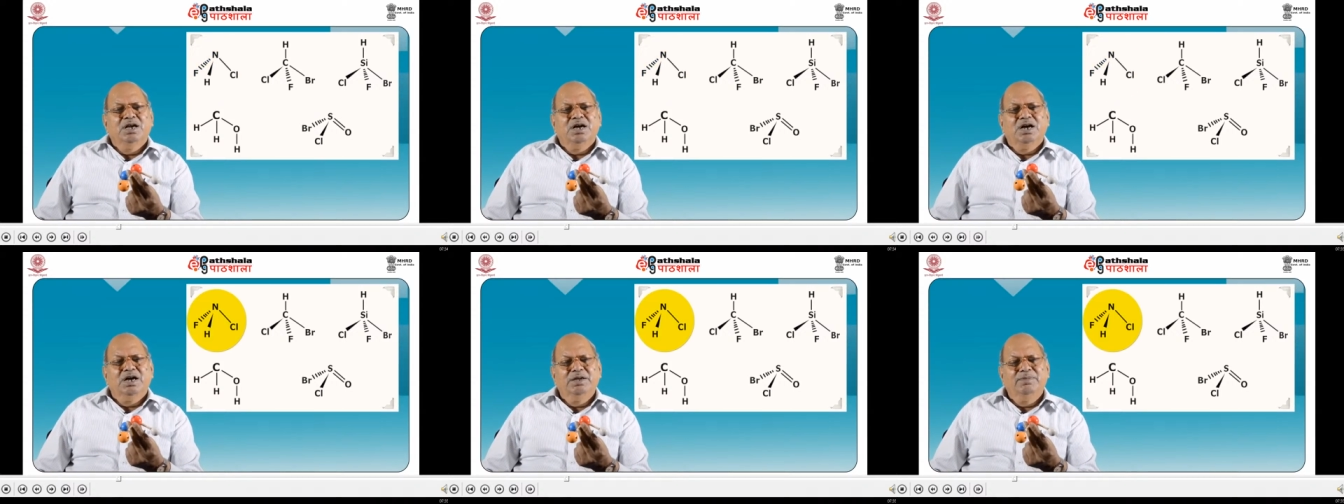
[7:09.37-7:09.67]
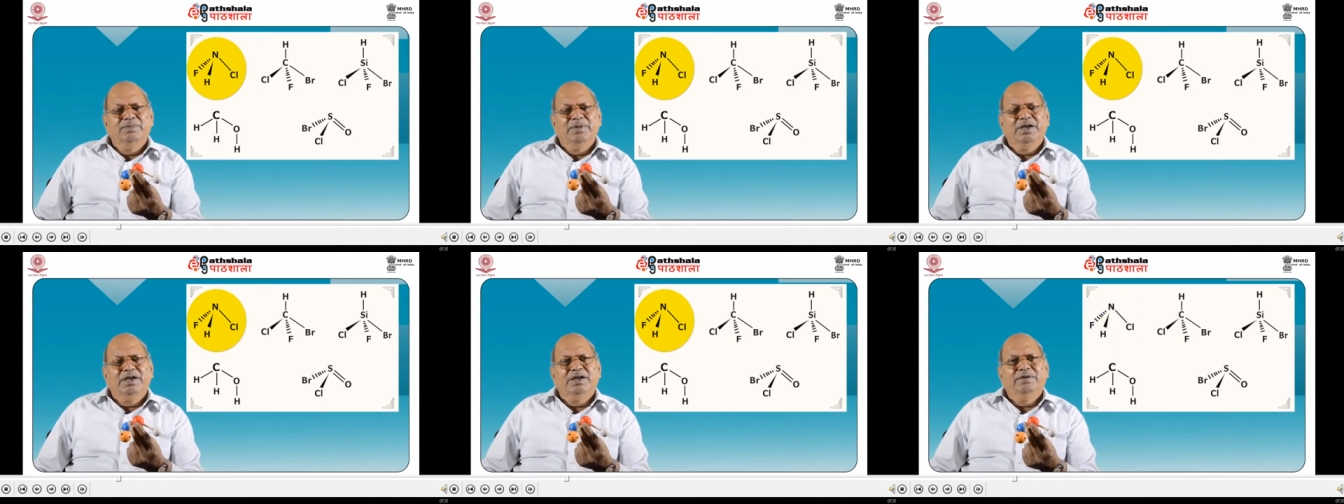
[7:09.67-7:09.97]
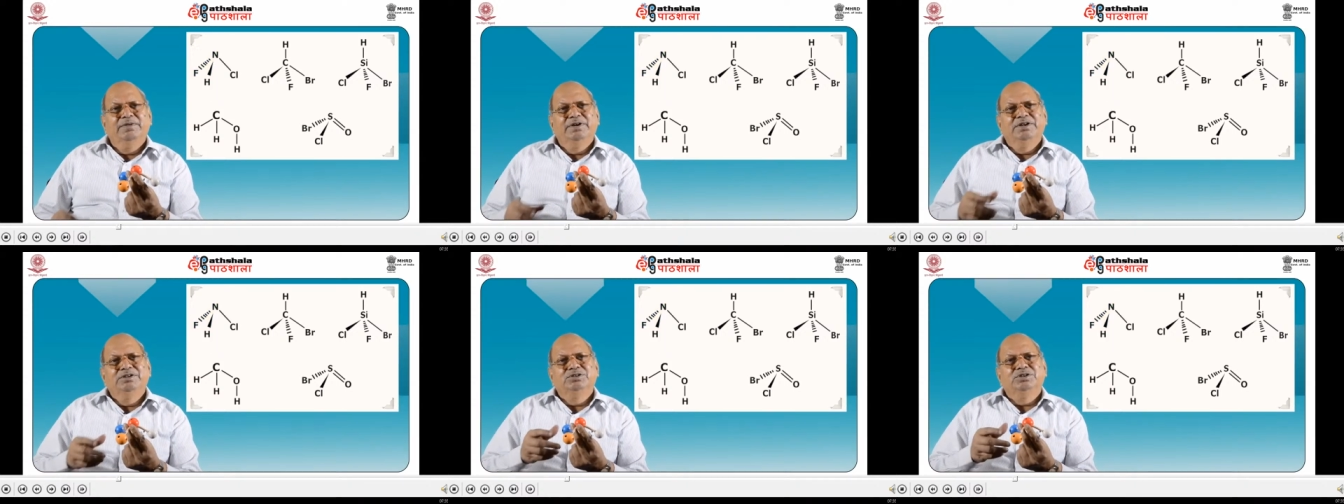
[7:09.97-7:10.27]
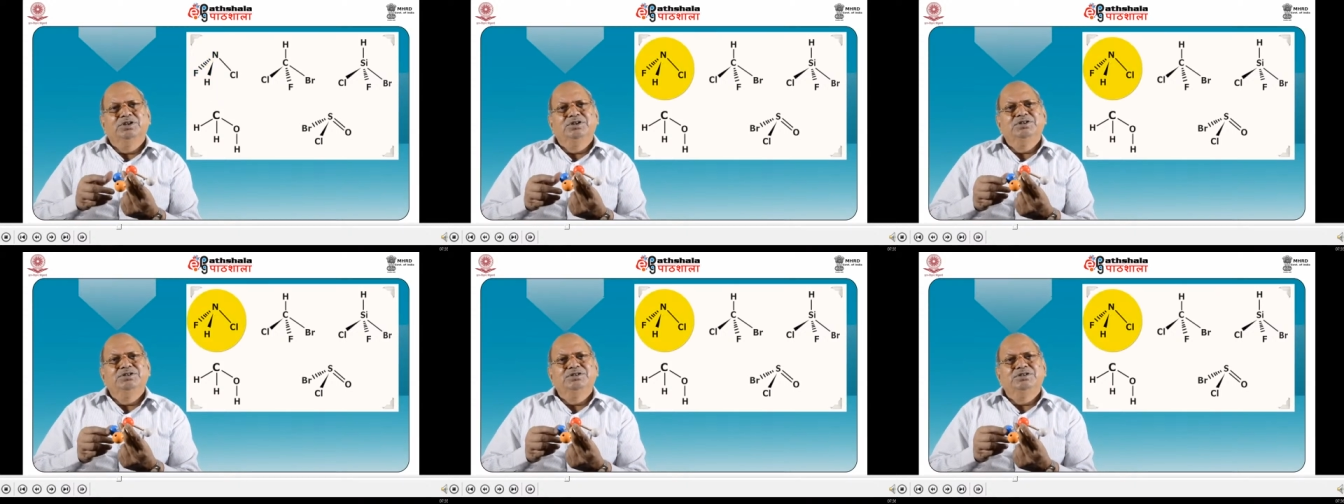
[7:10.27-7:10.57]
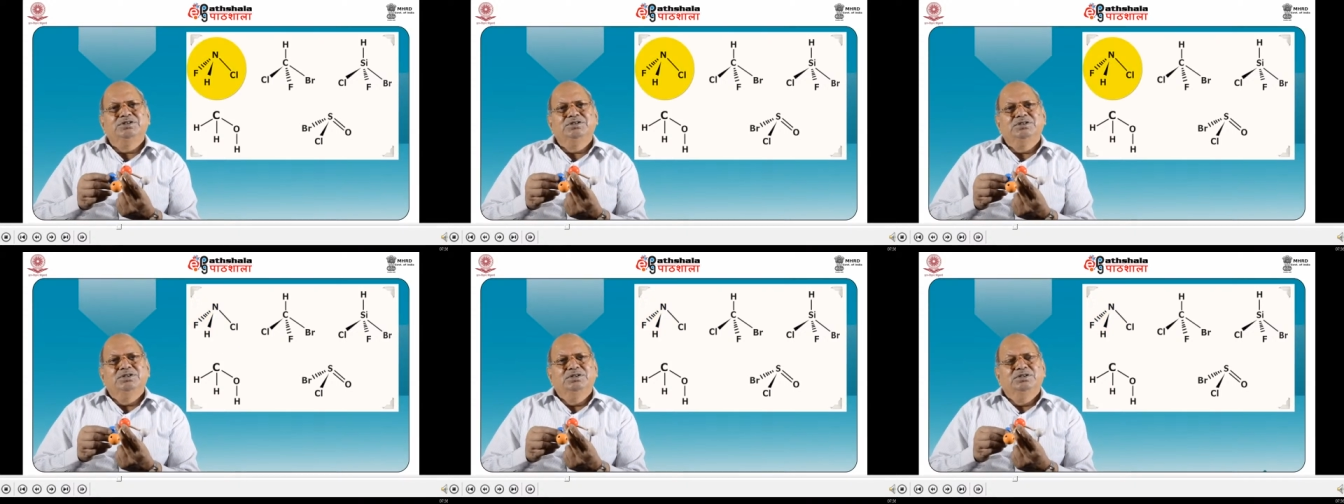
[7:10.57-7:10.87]
I am having three
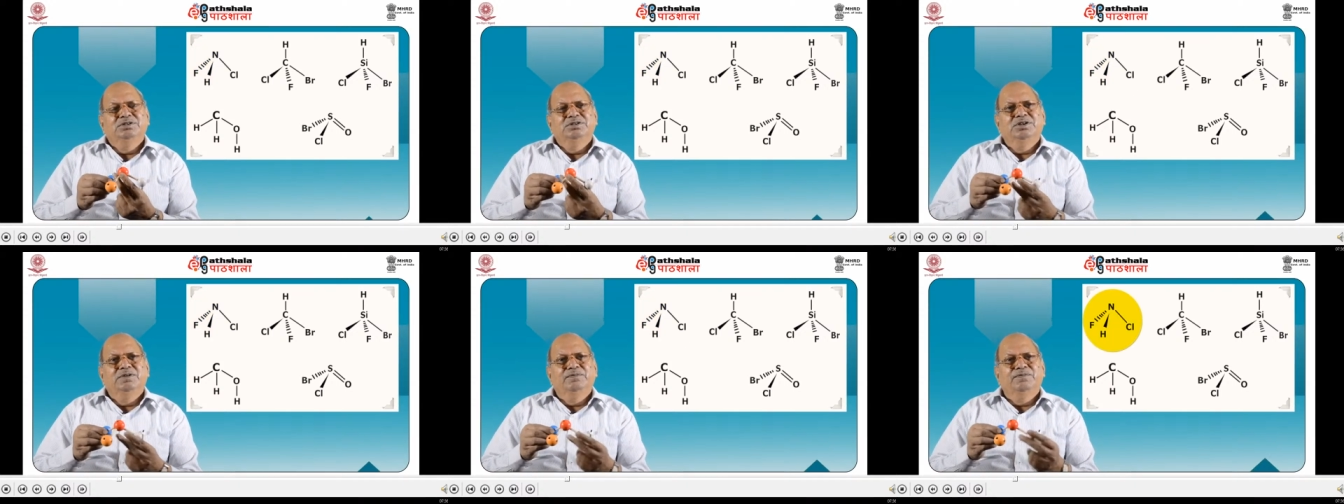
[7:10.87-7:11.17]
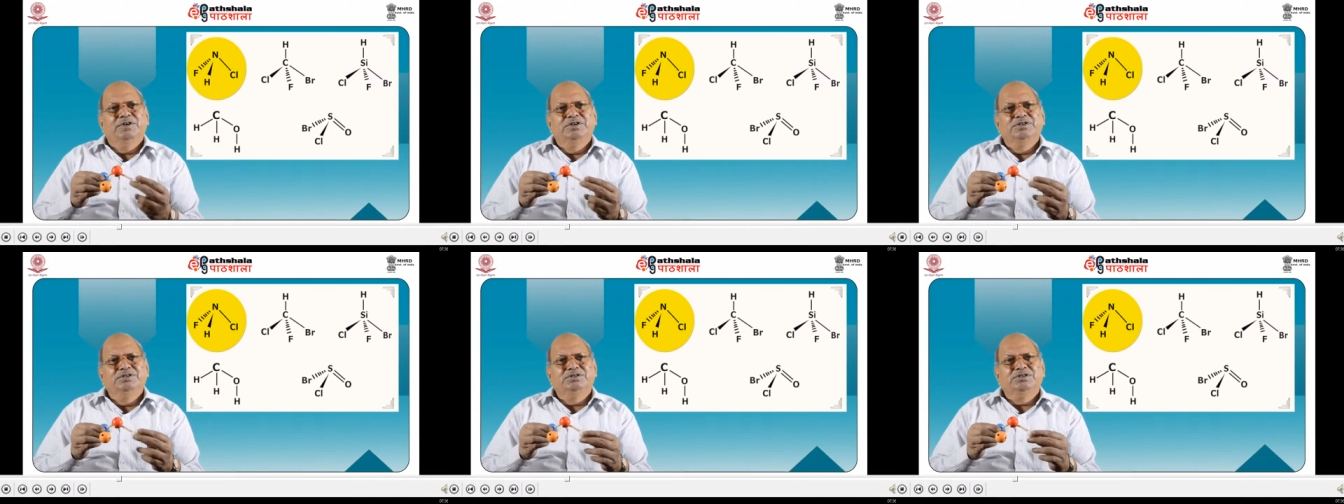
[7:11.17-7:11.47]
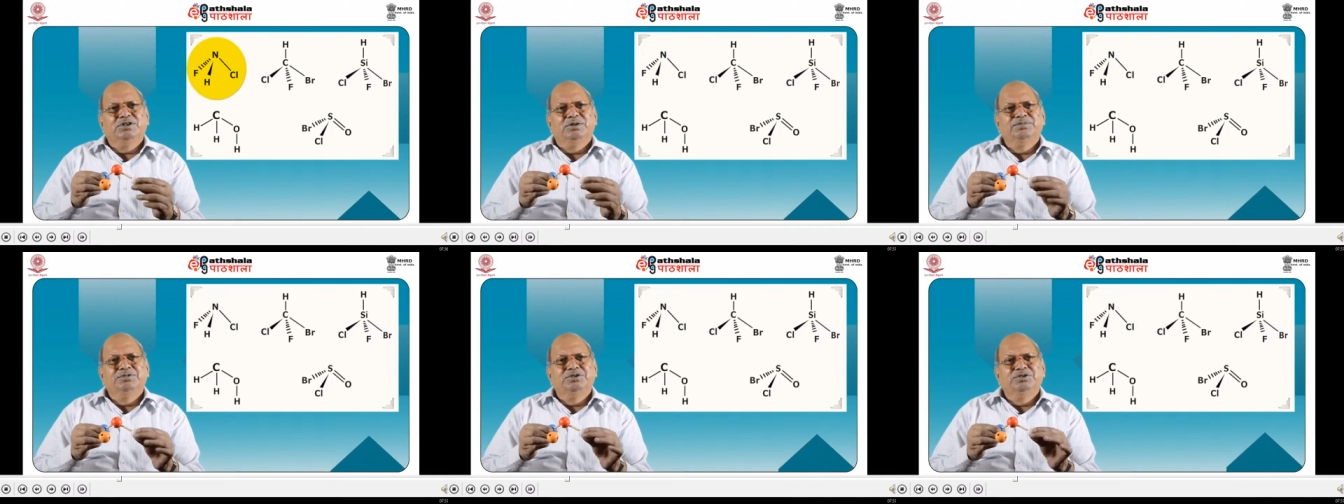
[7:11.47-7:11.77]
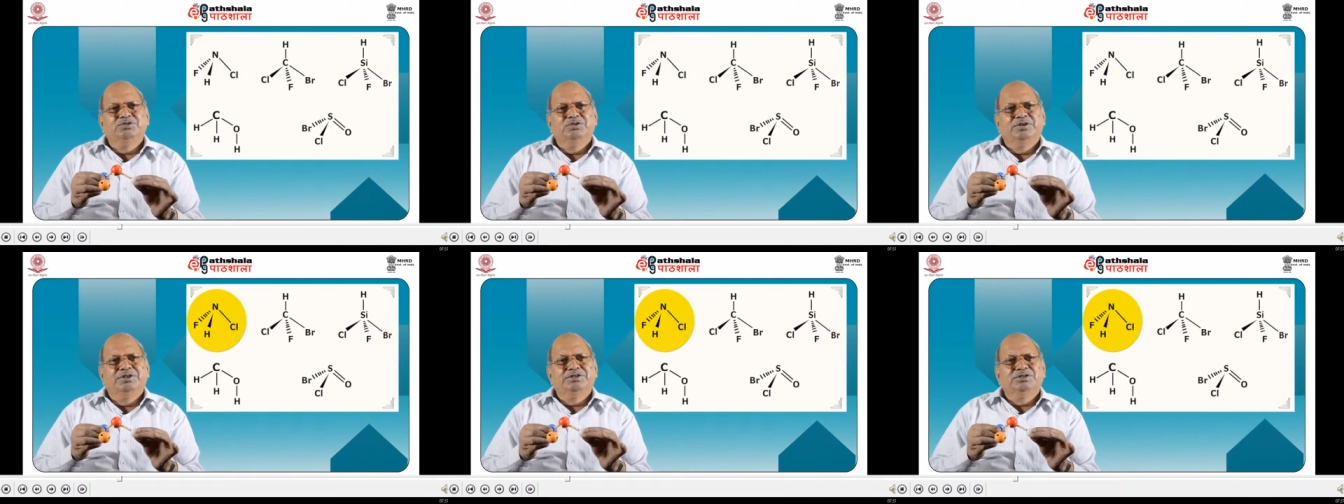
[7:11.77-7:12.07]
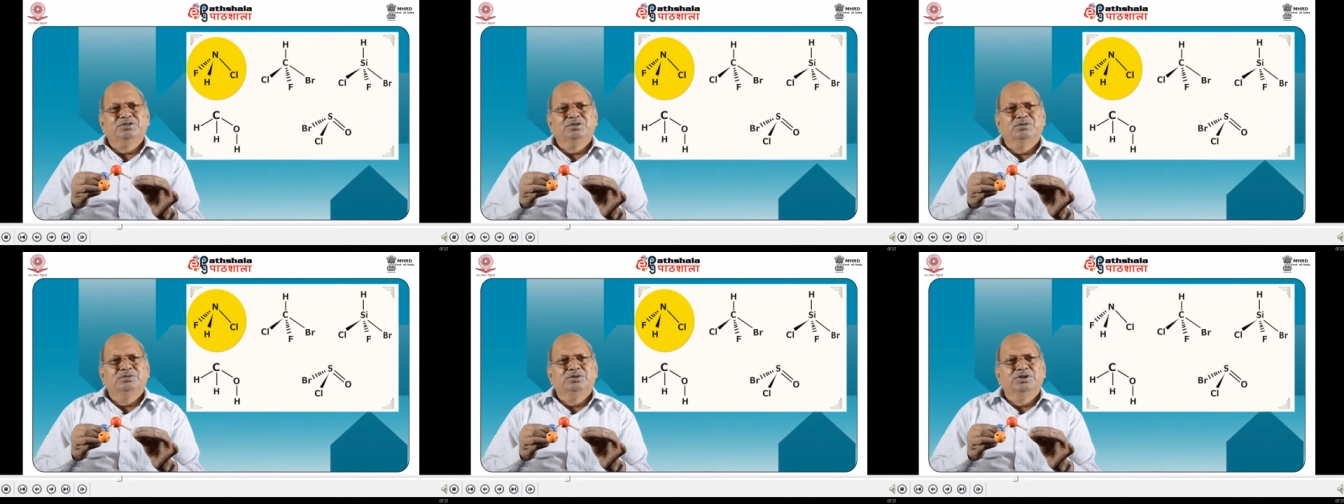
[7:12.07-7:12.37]
different
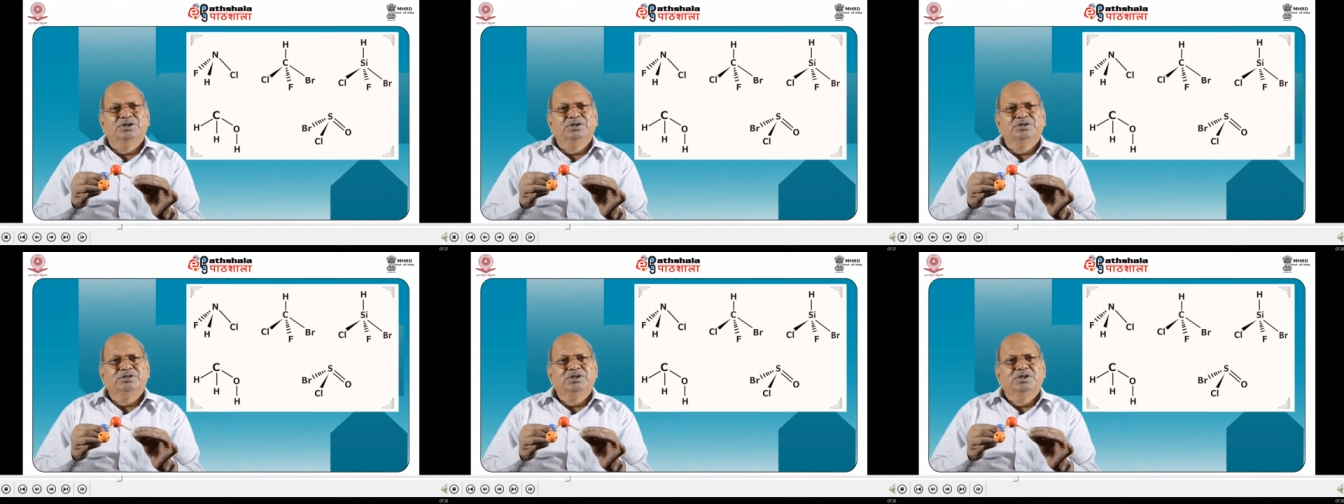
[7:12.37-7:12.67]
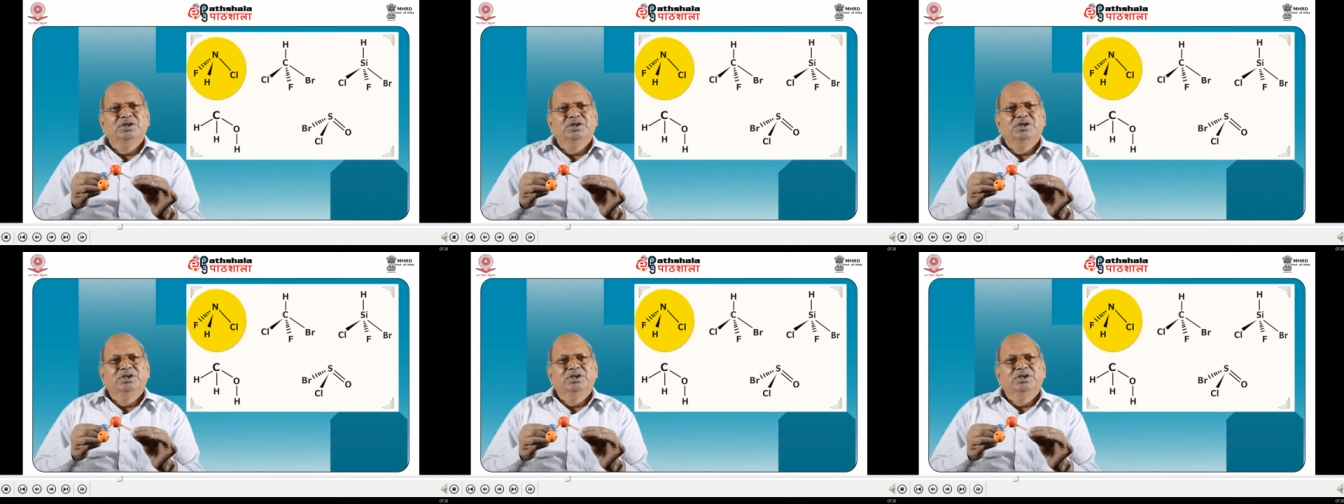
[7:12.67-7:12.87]
substituents on this,